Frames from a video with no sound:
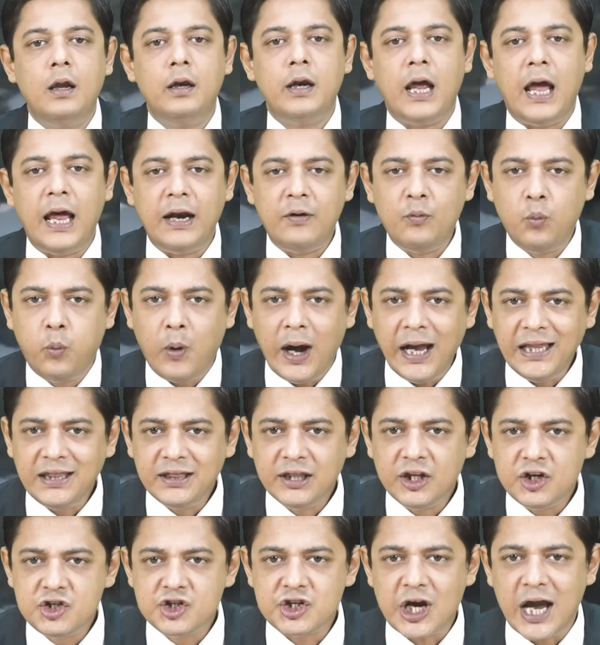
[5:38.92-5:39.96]
And
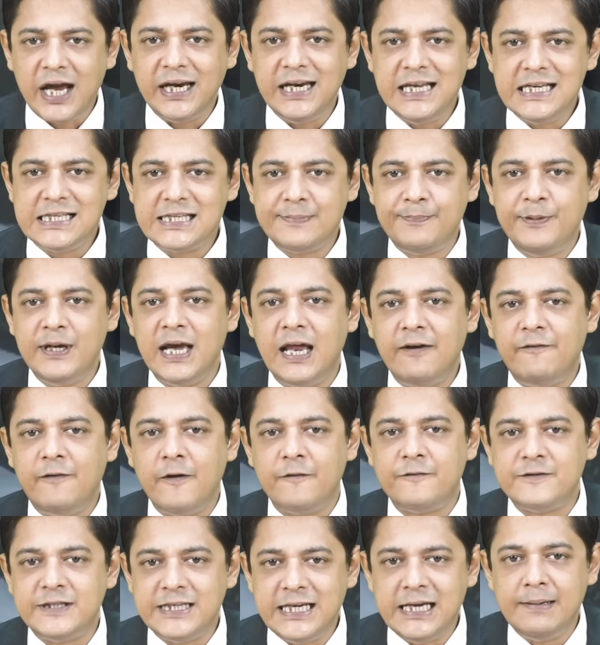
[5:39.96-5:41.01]
while the Chinese
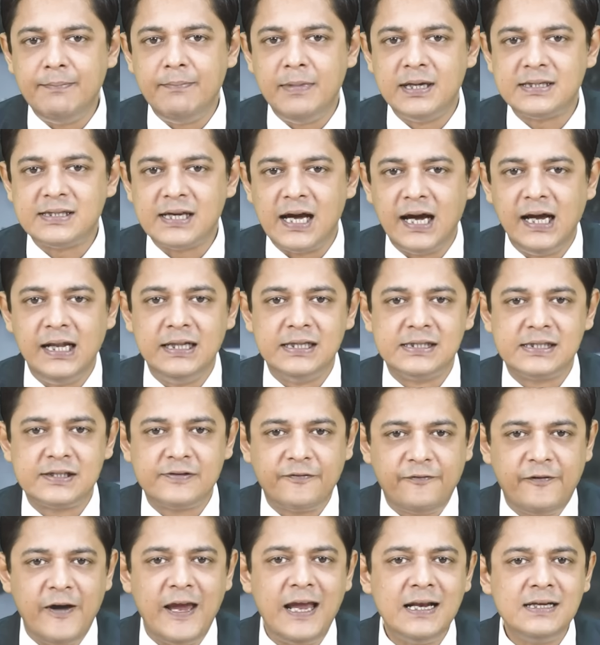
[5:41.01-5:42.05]
PL-15 missiles
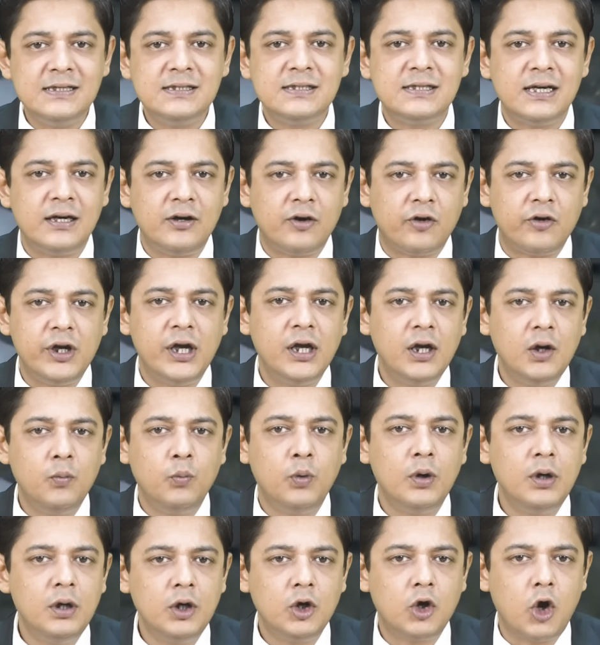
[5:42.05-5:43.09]
failed in
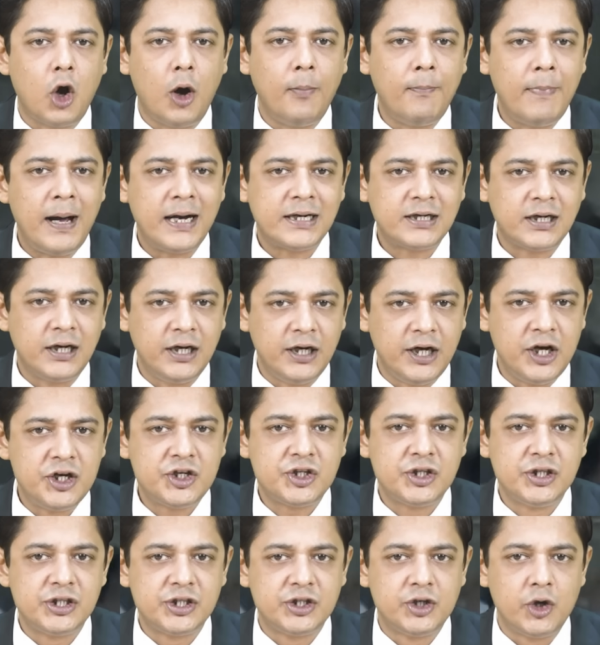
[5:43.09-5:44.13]
real-world combat
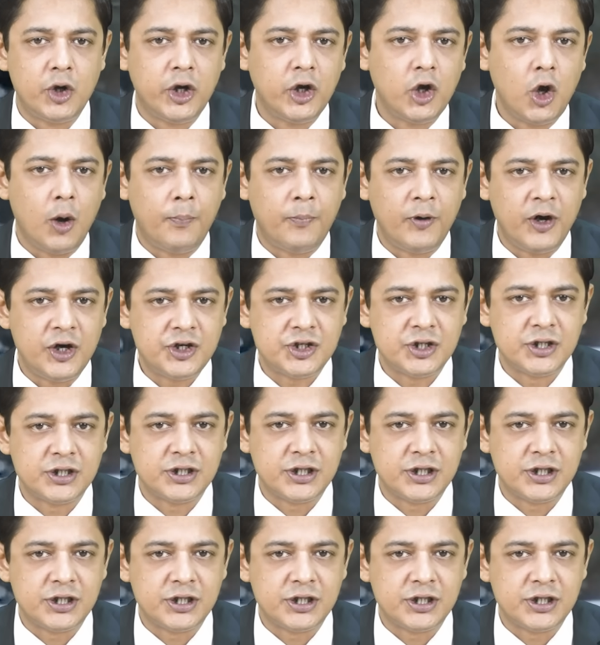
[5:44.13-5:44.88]
conditions during Operation